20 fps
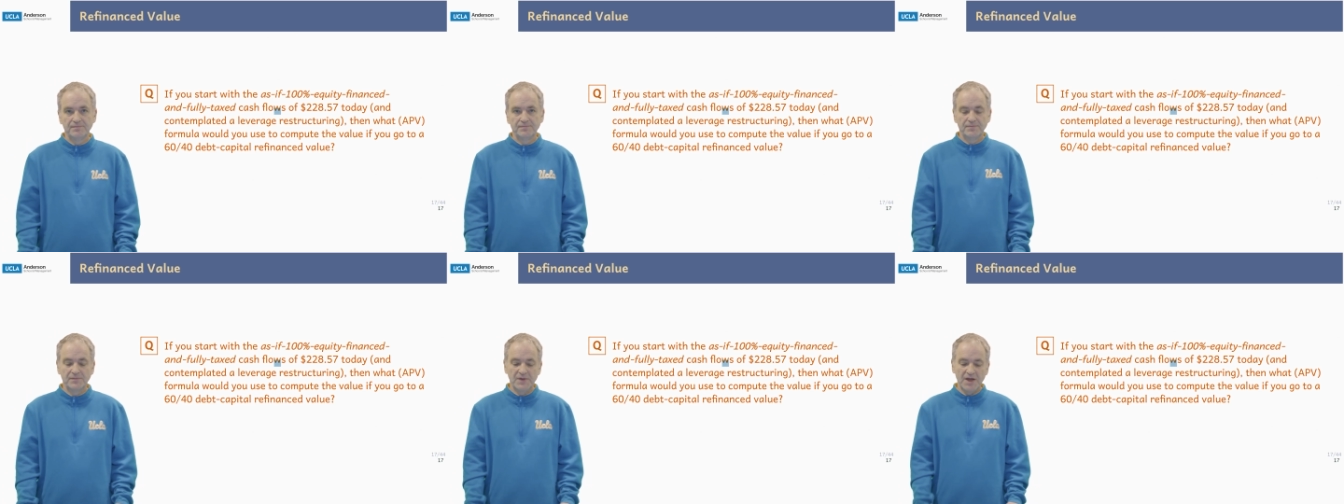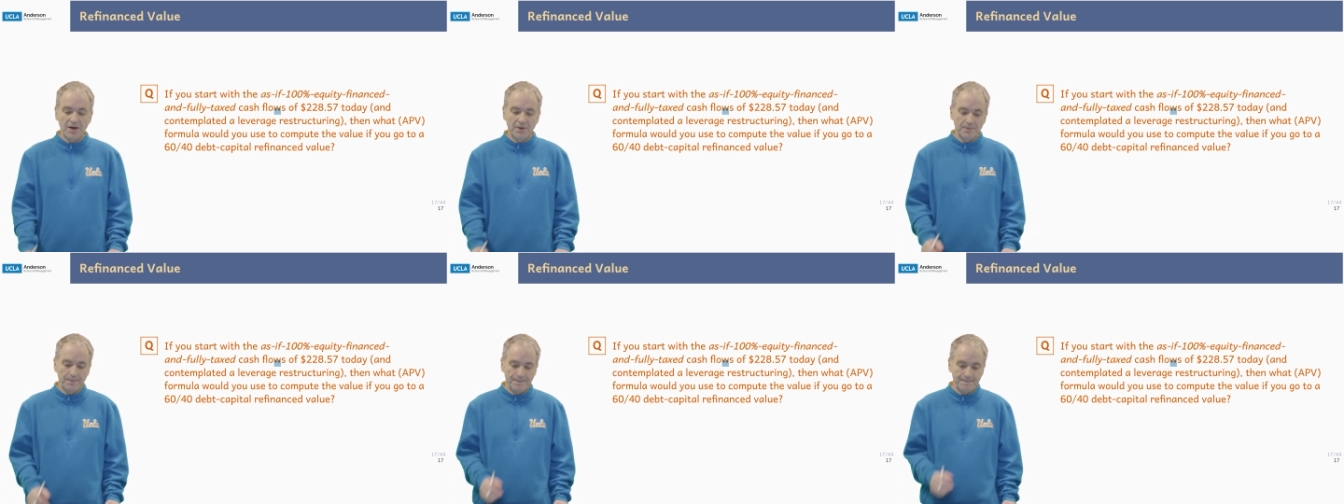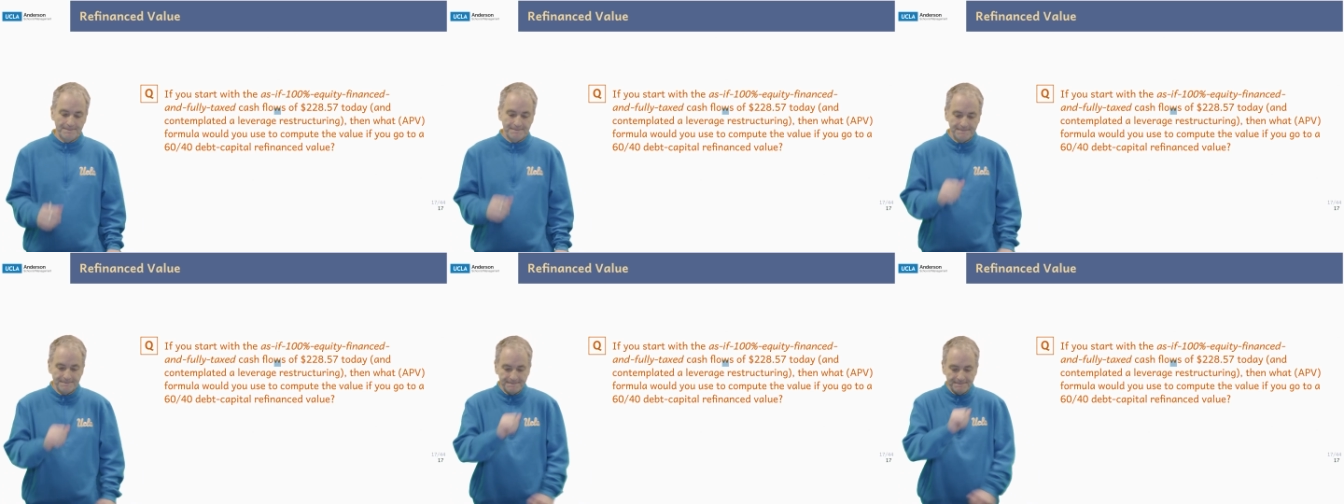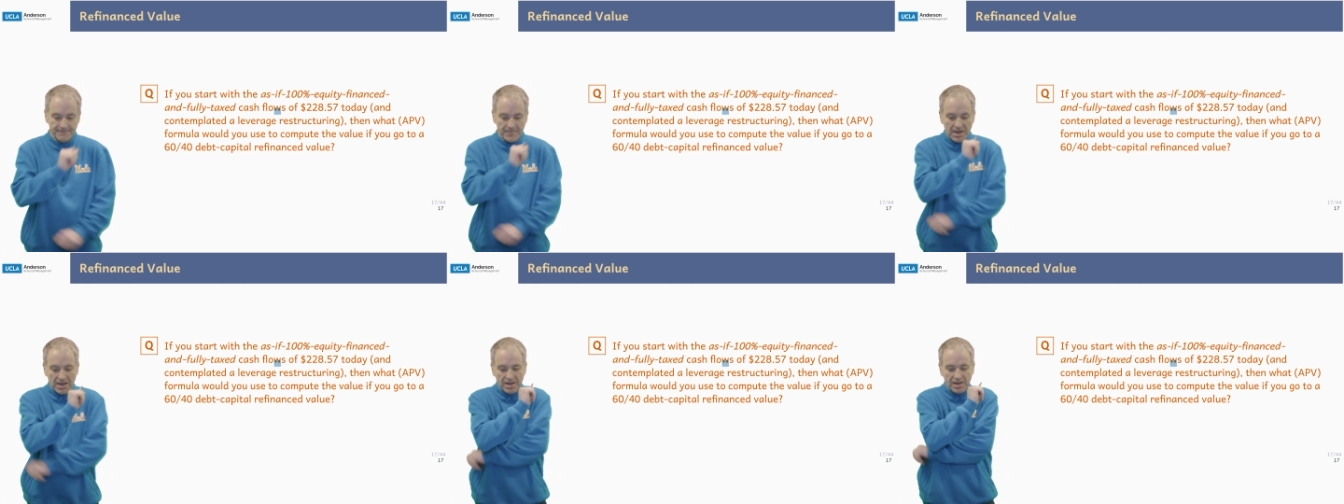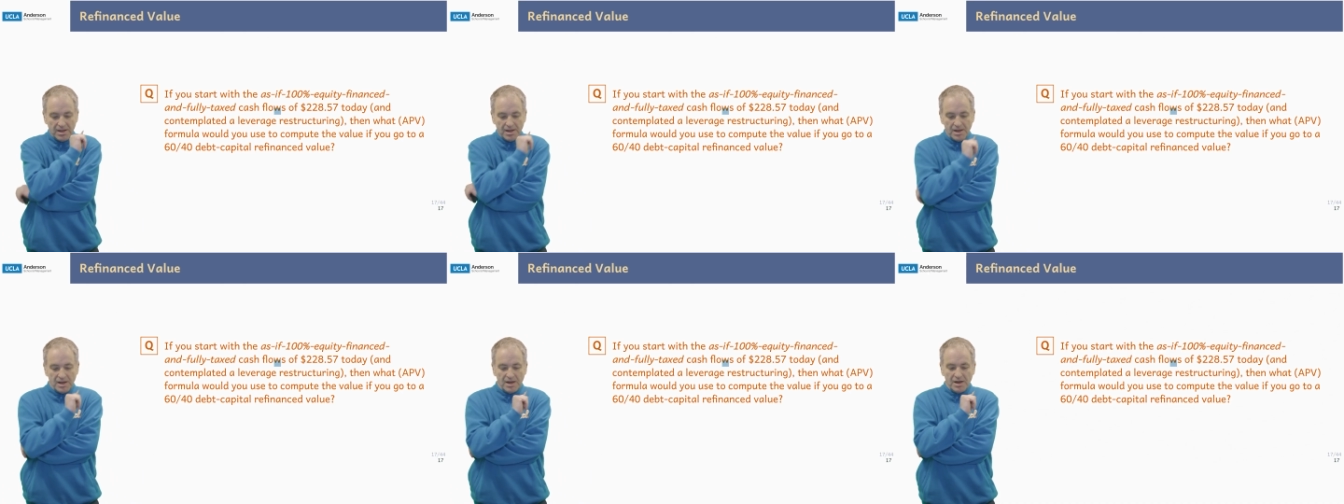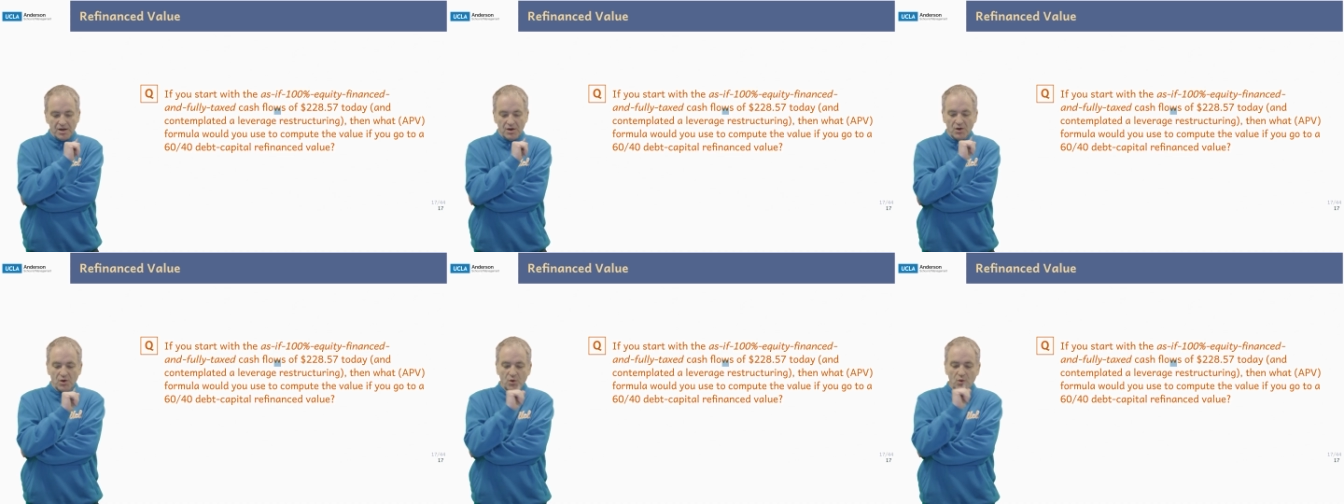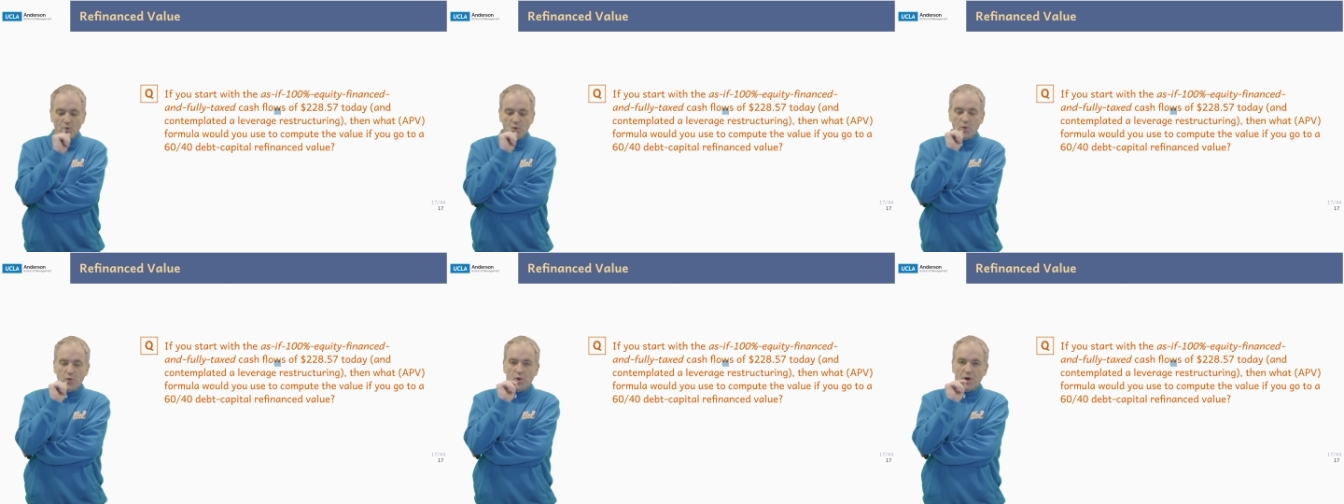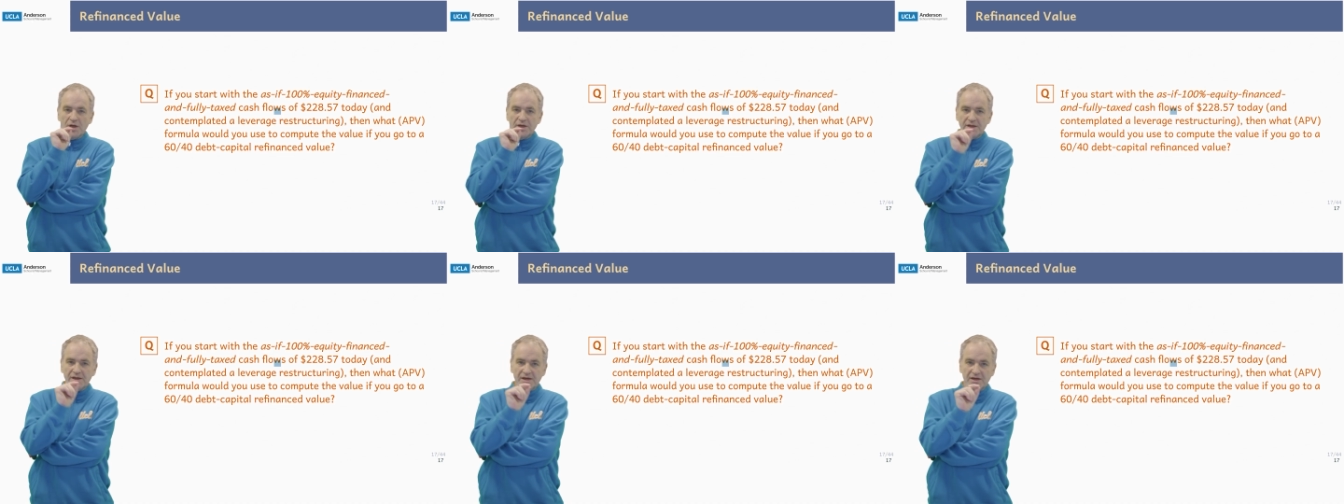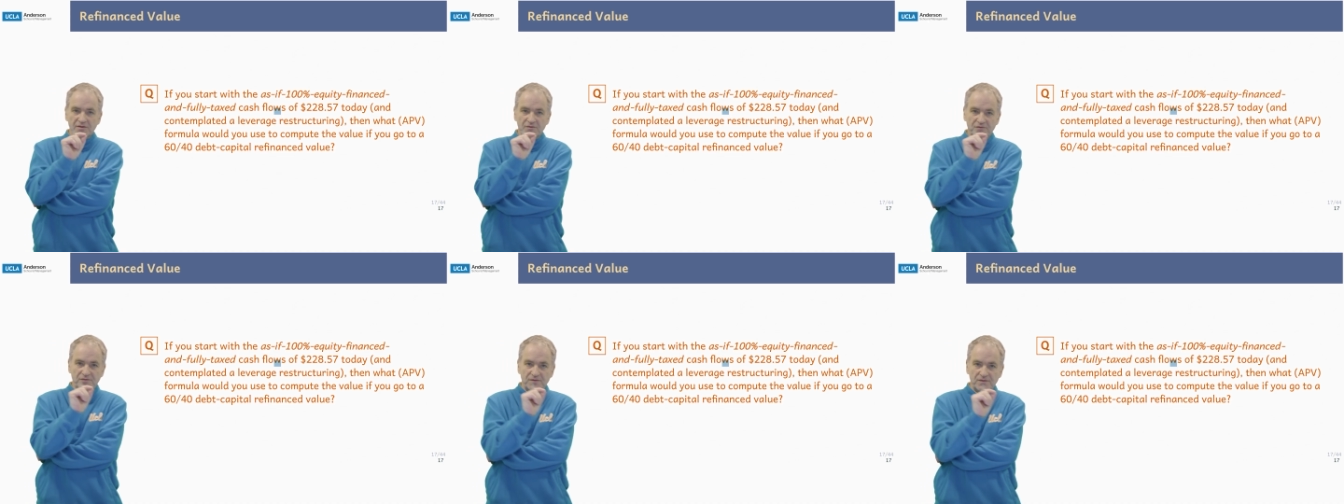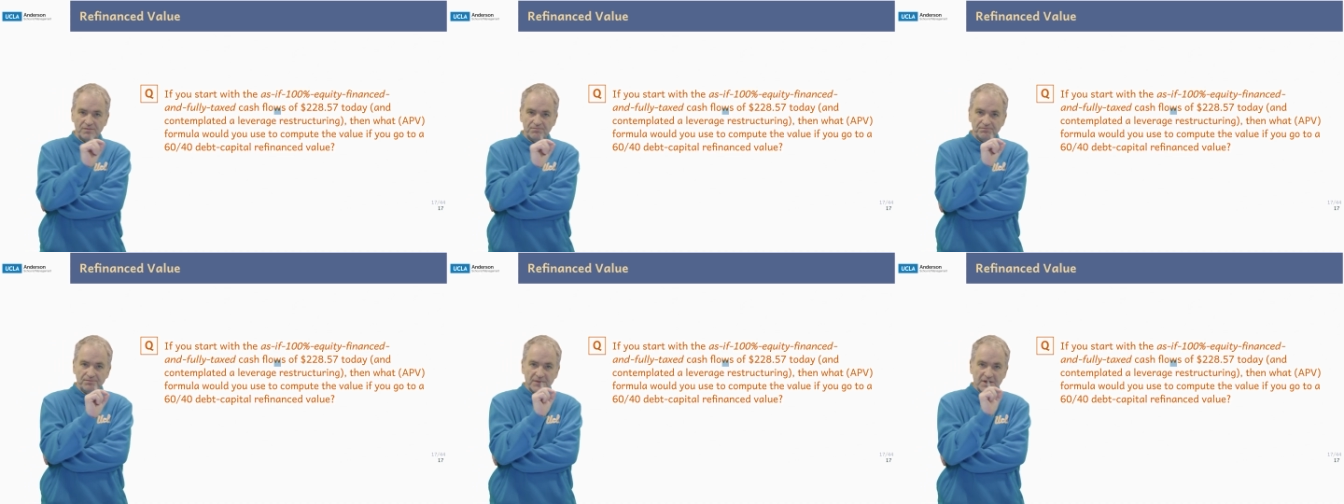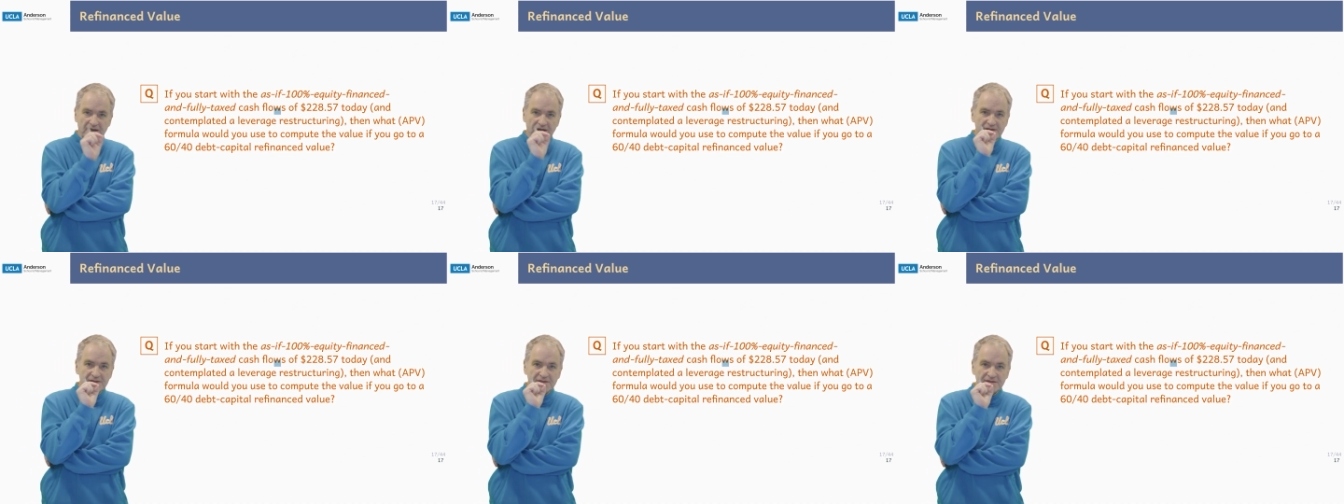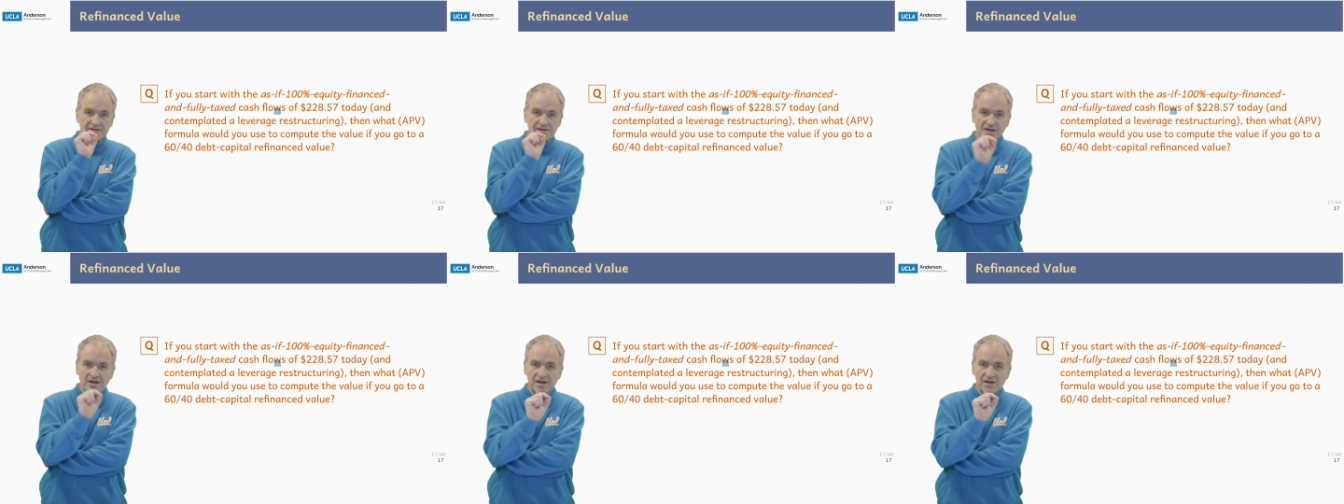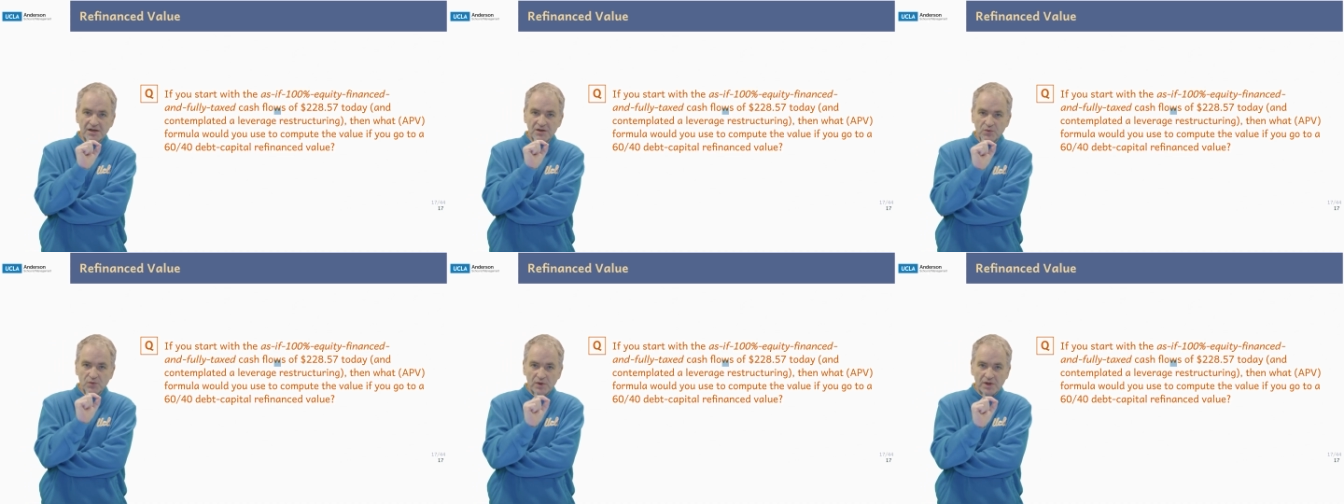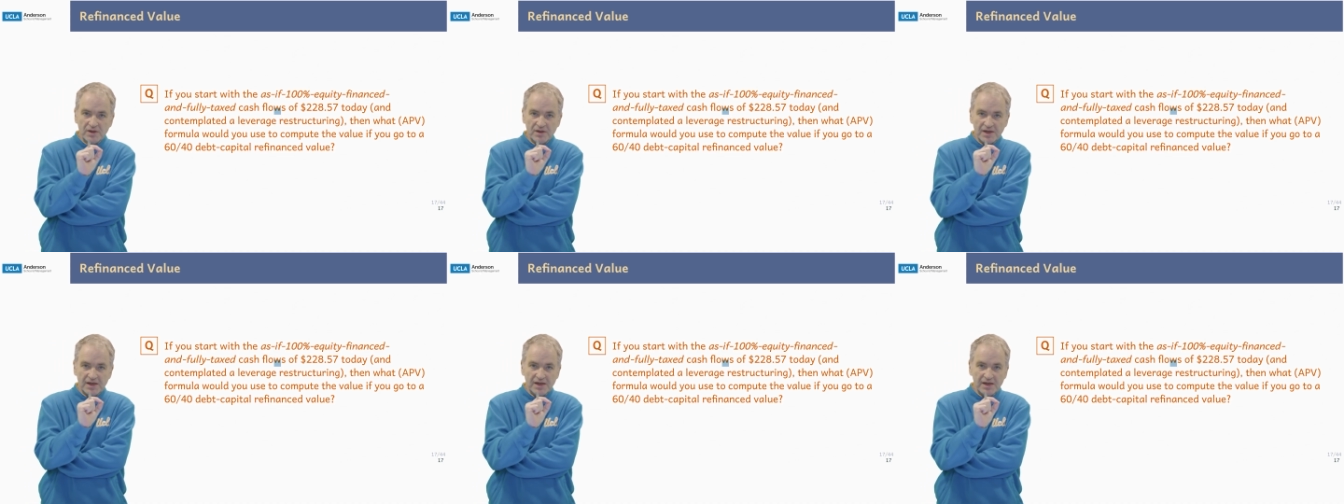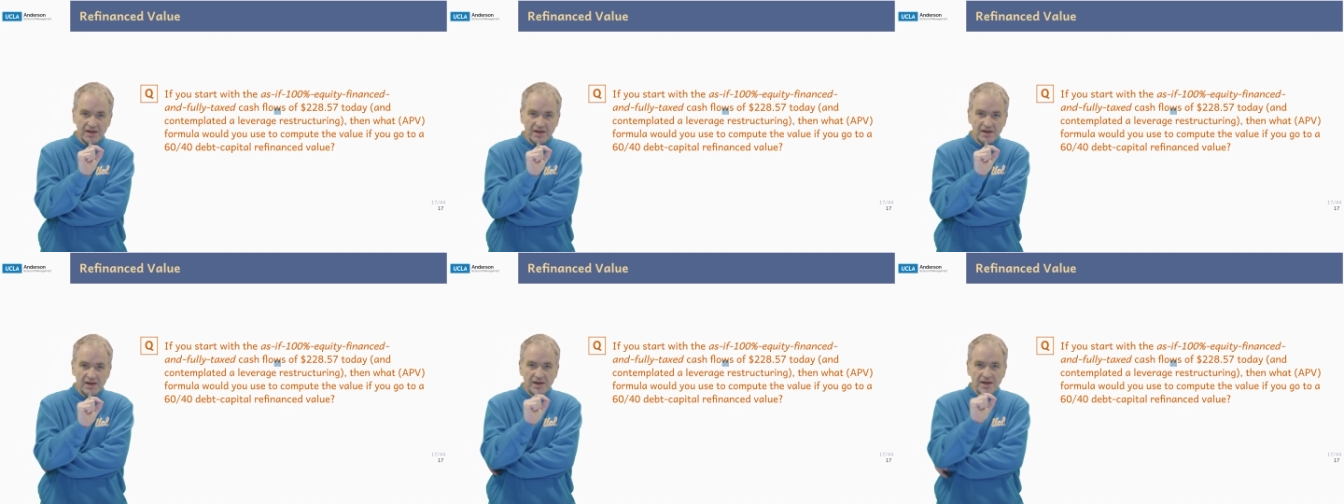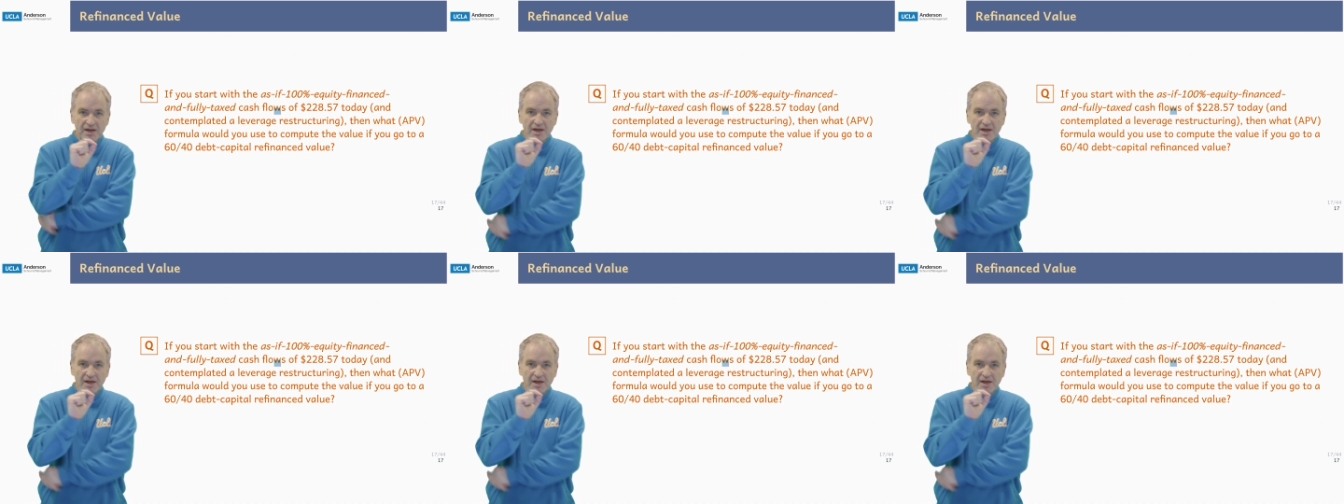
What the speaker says: Now, what if I start with the